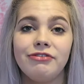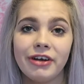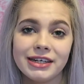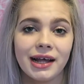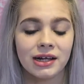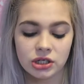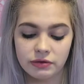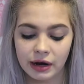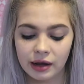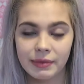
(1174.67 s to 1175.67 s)
friend
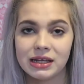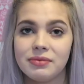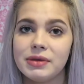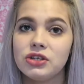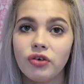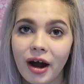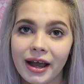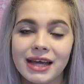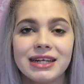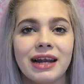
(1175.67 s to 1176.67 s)
actually recommended me try it